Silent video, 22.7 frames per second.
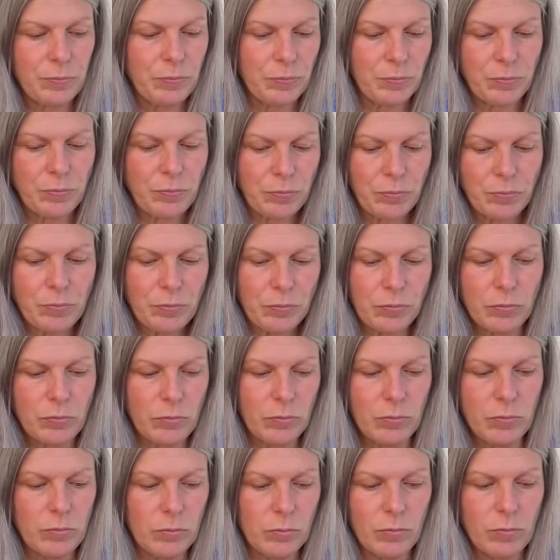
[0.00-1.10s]

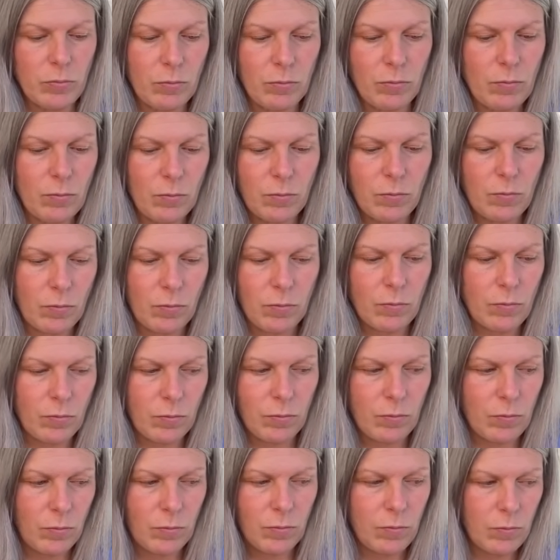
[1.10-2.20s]

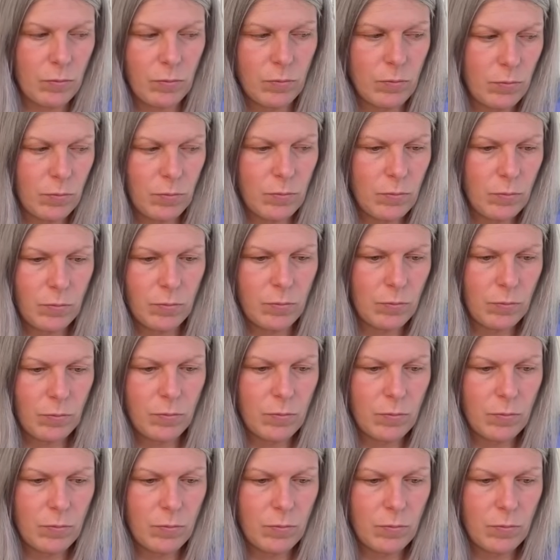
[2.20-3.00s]
Nothing is said.